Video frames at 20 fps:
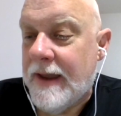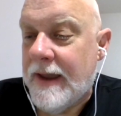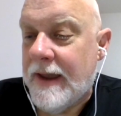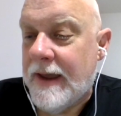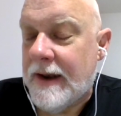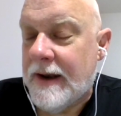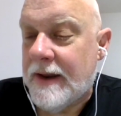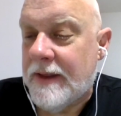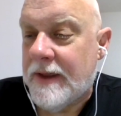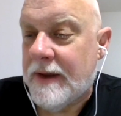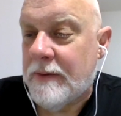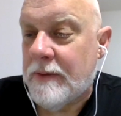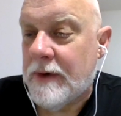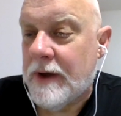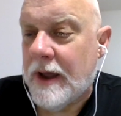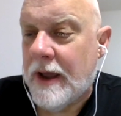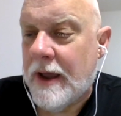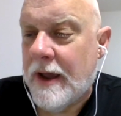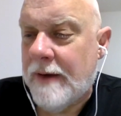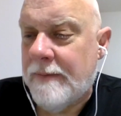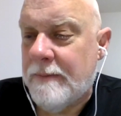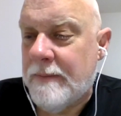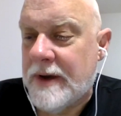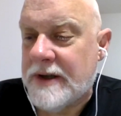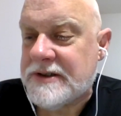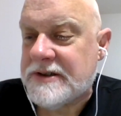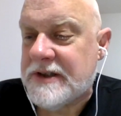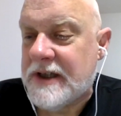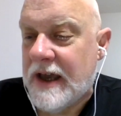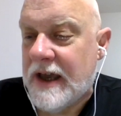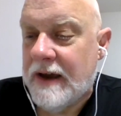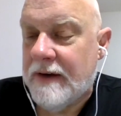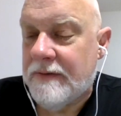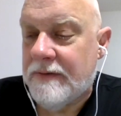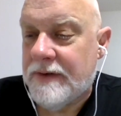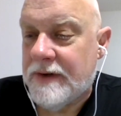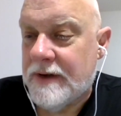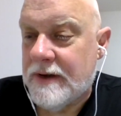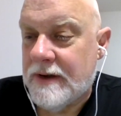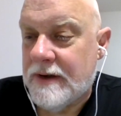And I thought, well, I must
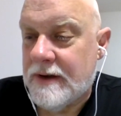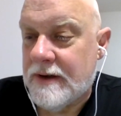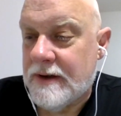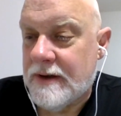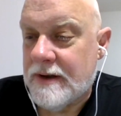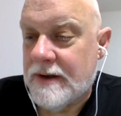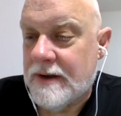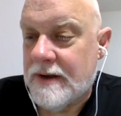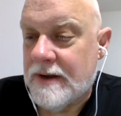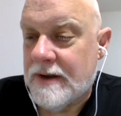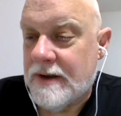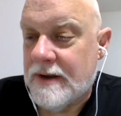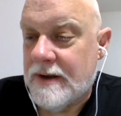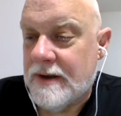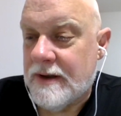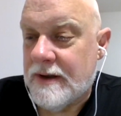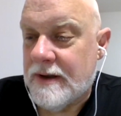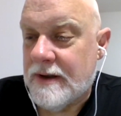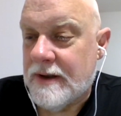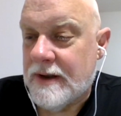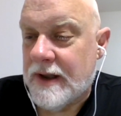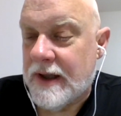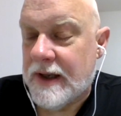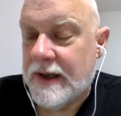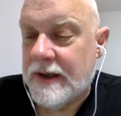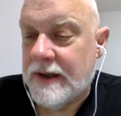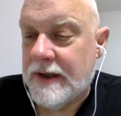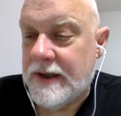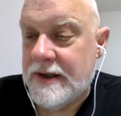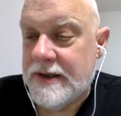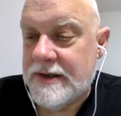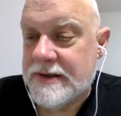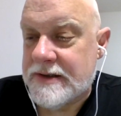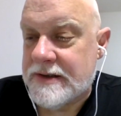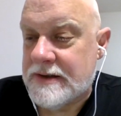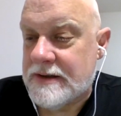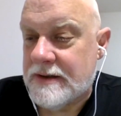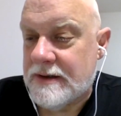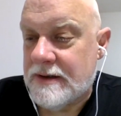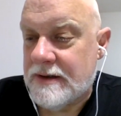have at
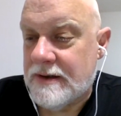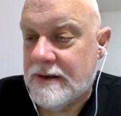least